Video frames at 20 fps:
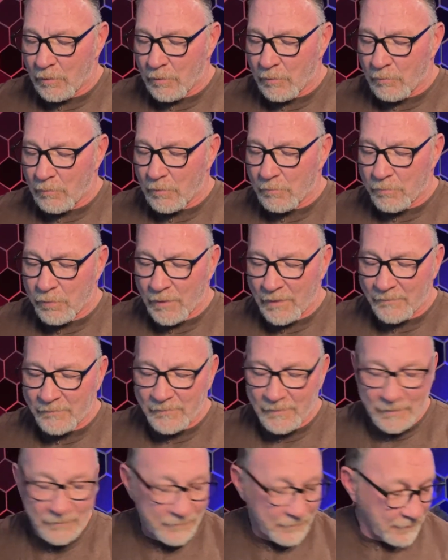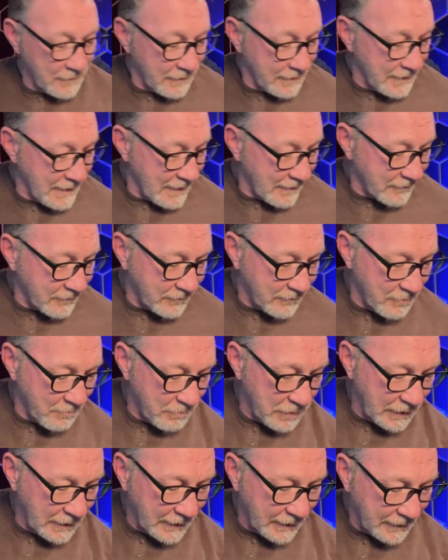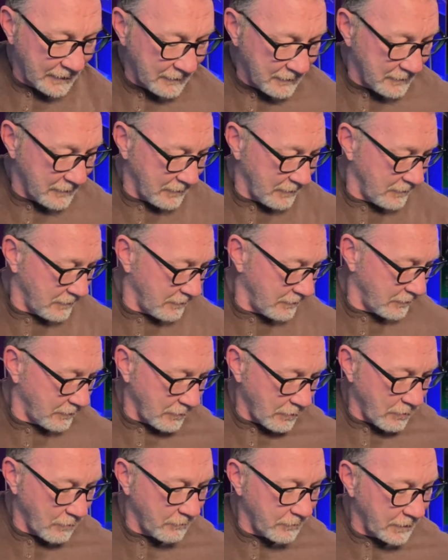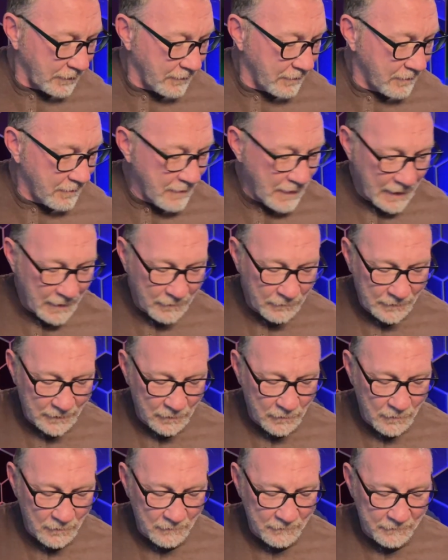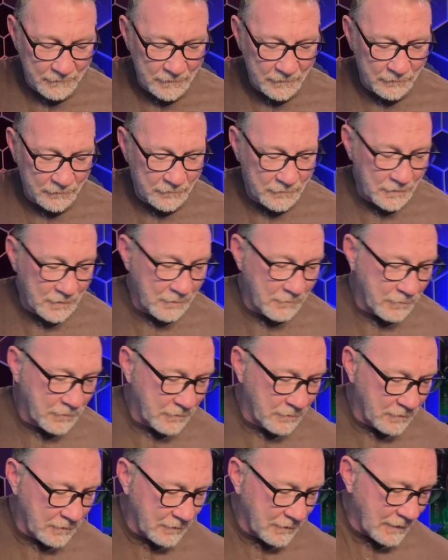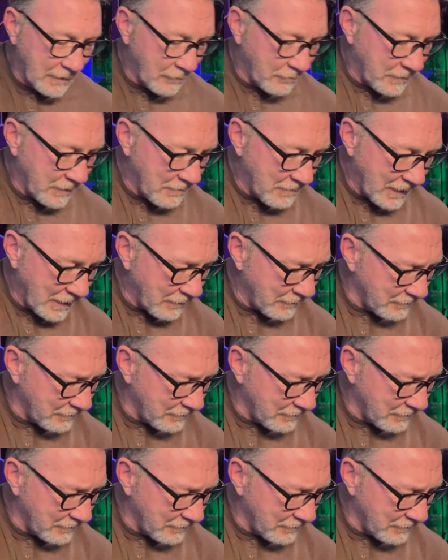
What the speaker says: we'll process the next plate. So hopefully that'll get all finished up, and that'll be about,